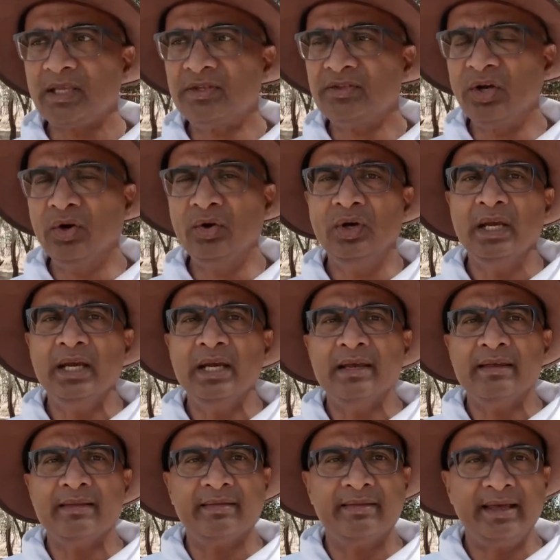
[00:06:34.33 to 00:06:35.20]
So
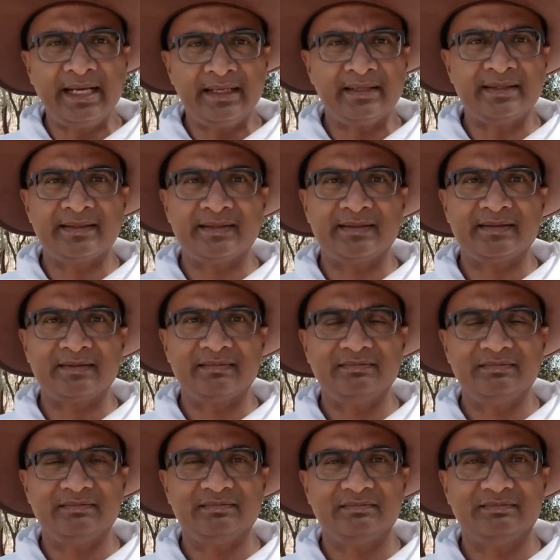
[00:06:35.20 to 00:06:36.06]
that's
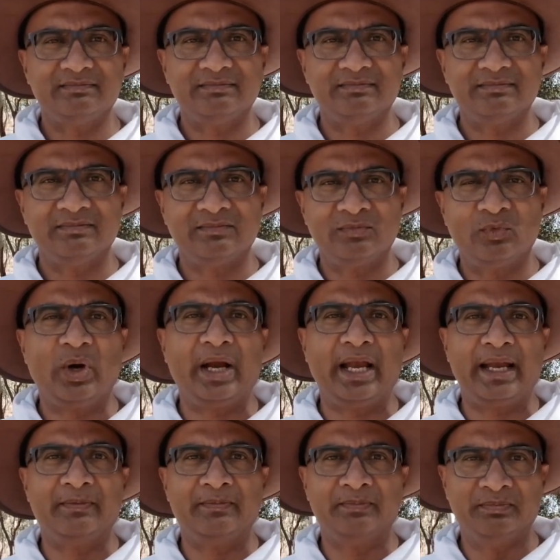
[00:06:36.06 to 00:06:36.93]

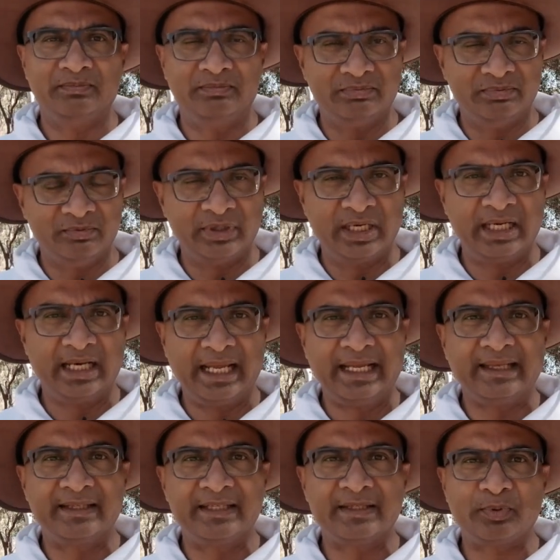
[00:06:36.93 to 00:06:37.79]
why I really
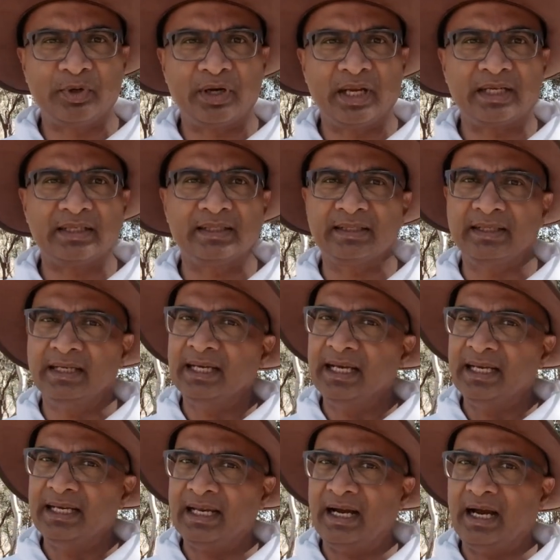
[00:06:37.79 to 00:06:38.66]
like this product.
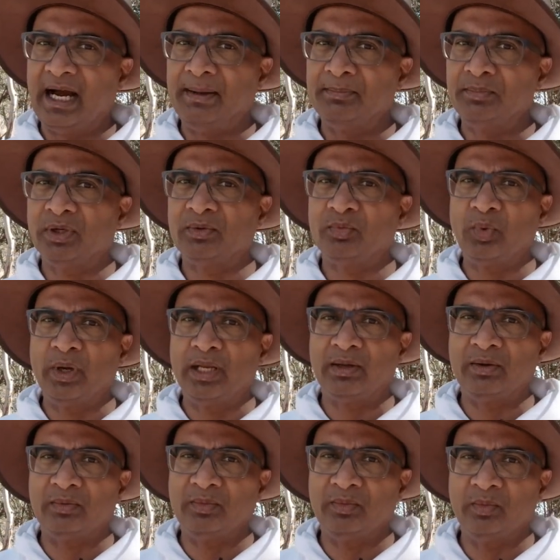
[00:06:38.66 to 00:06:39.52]
I'm not
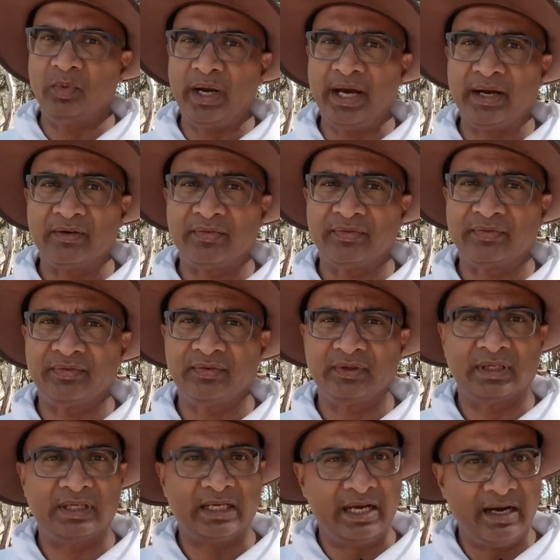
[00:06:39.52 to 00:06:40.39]
well aware of
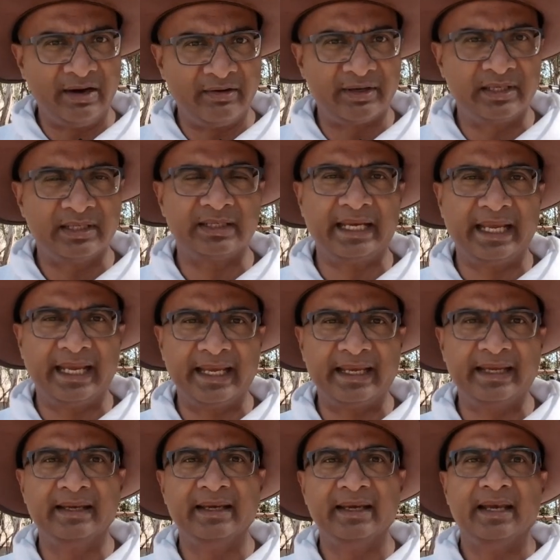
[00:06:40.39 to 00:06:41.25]
current
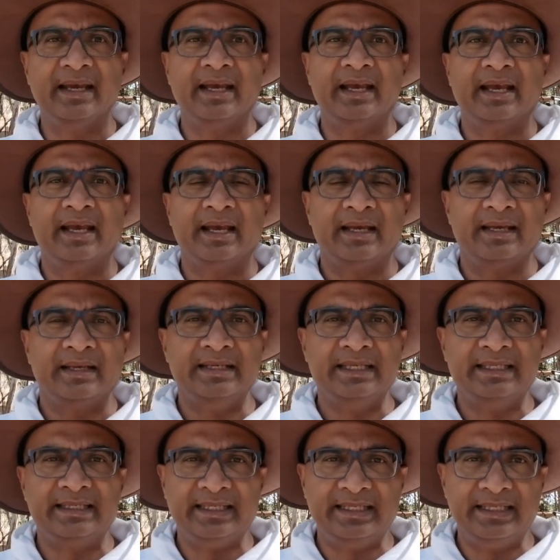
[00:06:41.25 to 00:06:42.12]
day
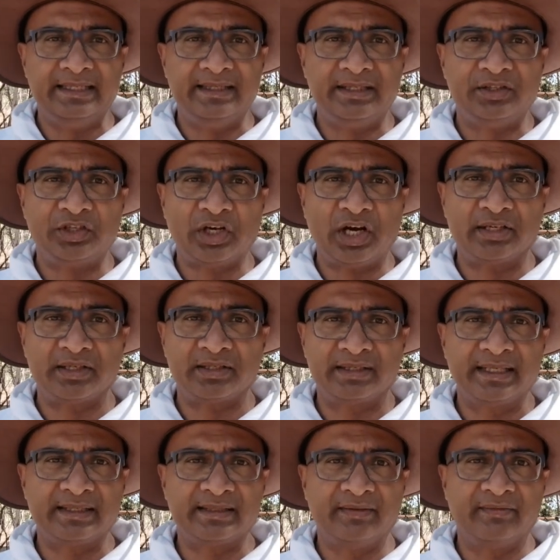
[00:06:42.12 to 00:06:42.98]
DC-DC
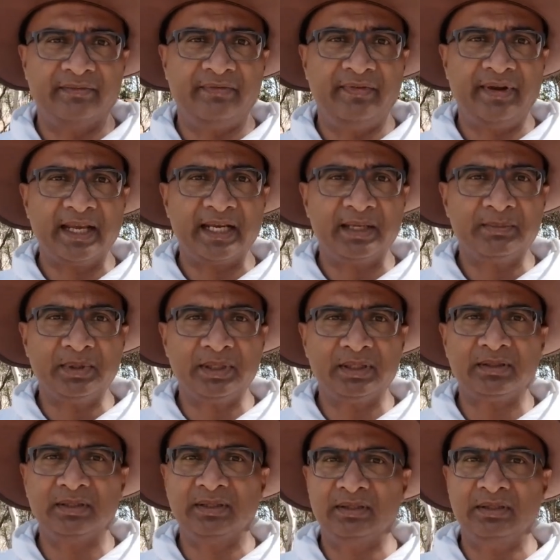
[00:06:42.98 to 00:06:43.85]
chargers that's
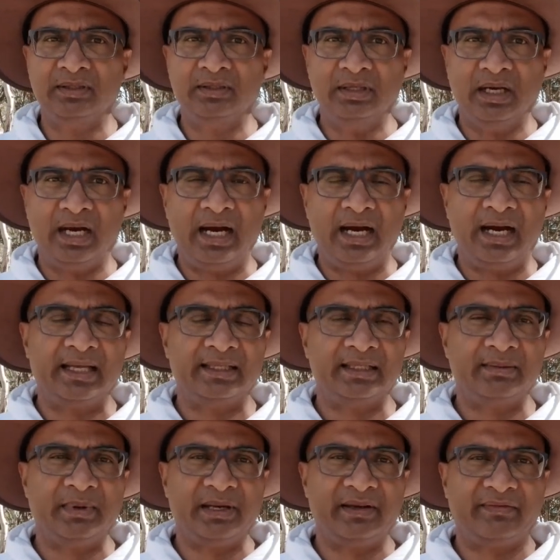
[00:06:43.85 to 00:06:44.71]
available. Are
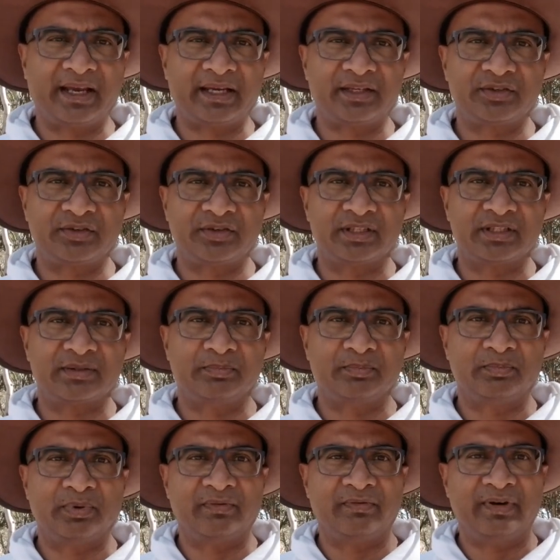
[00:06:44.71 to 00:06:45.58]
other manufacturers
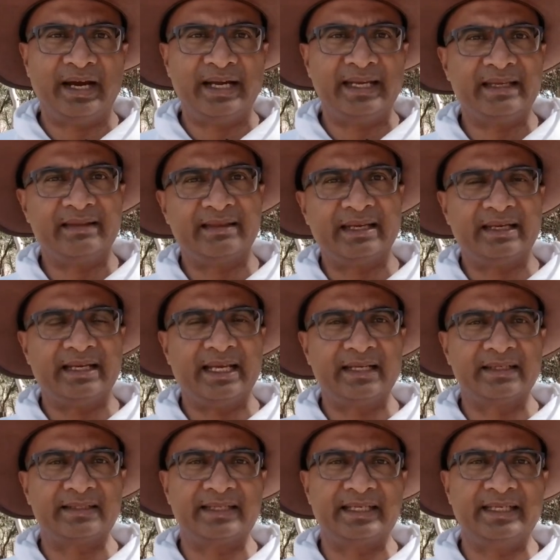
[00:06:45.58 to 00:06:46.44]
providing that
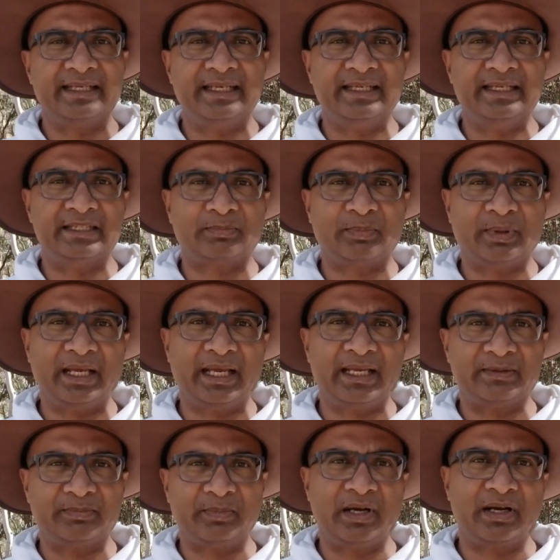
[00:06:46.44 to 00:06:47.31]
LCD
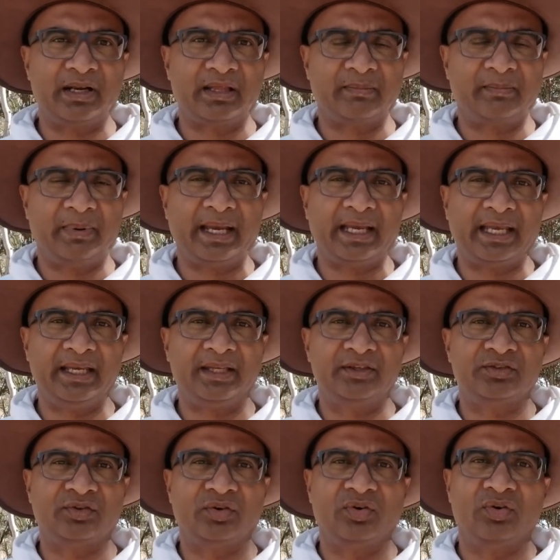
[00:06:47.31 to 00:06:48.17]
display as part of the
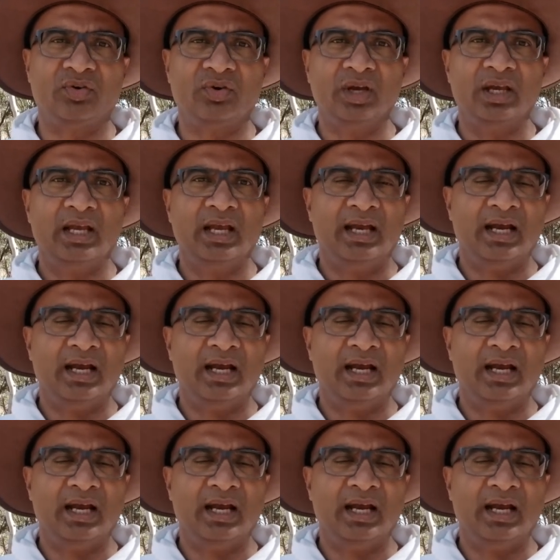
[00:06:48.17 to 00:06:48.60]
package, or